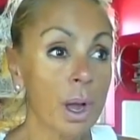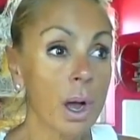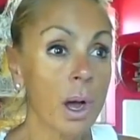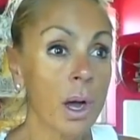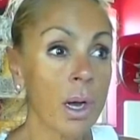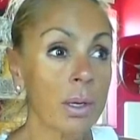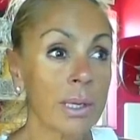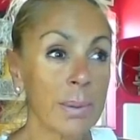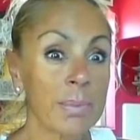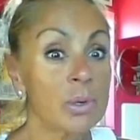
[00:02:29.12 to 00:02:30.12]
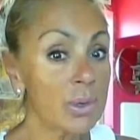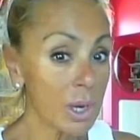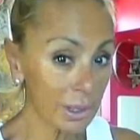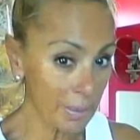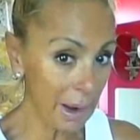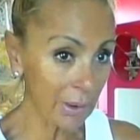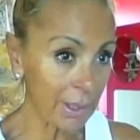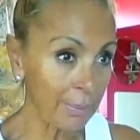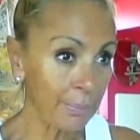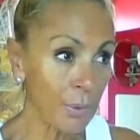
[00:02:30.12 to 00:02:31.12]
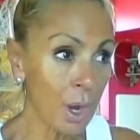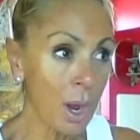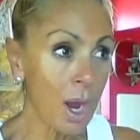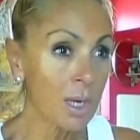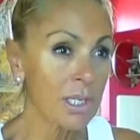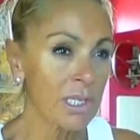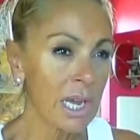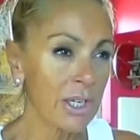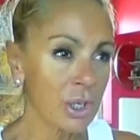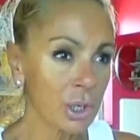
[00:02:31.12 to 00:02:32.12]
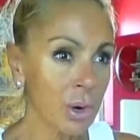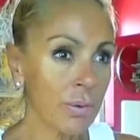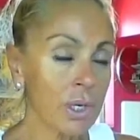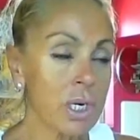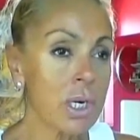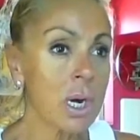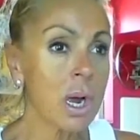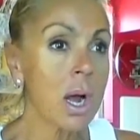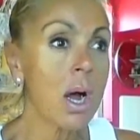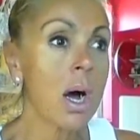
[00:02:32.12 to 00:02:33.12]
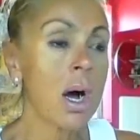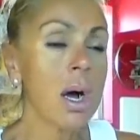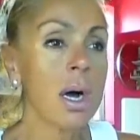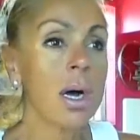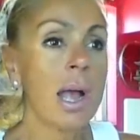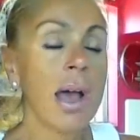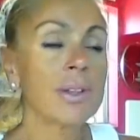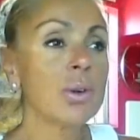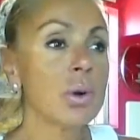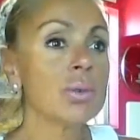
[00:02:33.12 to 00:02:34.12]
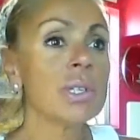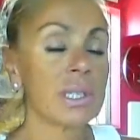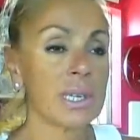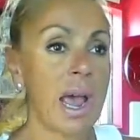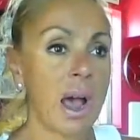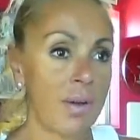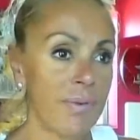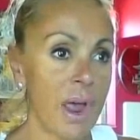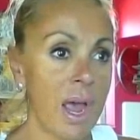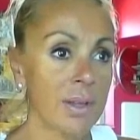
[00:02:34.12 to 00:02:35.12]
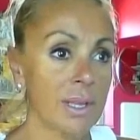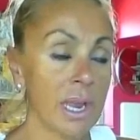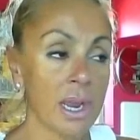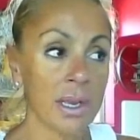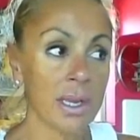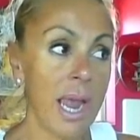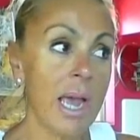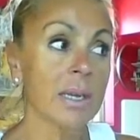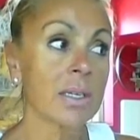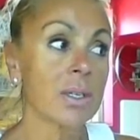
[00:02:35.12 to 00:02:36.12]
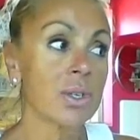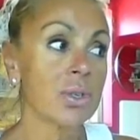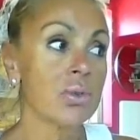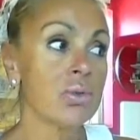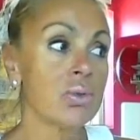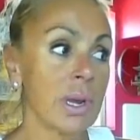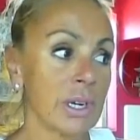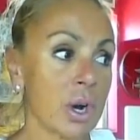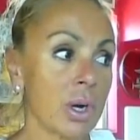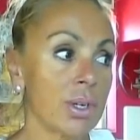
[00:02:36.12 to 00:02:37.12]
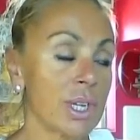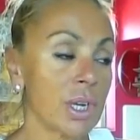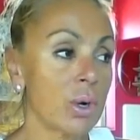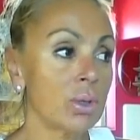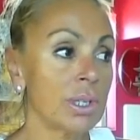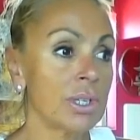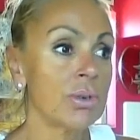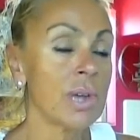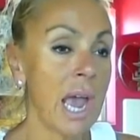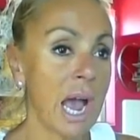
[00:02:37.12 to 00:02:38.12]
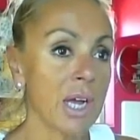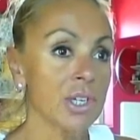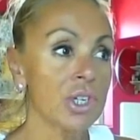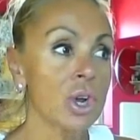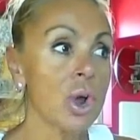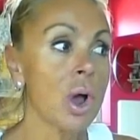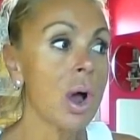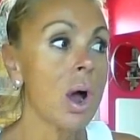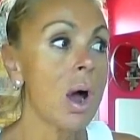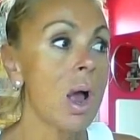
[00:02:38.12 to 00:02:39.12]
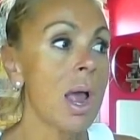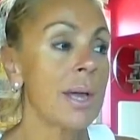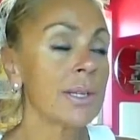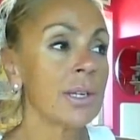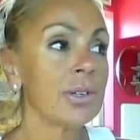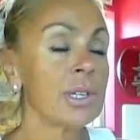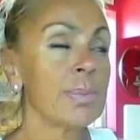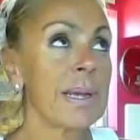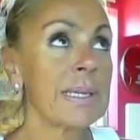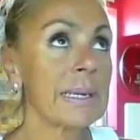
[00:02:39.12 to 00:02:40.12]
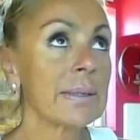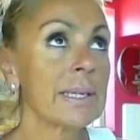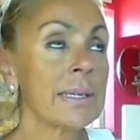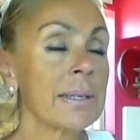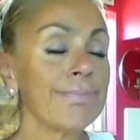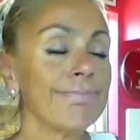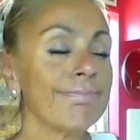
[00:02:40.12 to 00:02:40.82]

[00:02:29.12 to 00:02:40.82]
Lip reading: like Mutiny on the Bounty. Just kind of took it over, had their own staff, and they can't do credit cards. They can only do cash, and they're just basically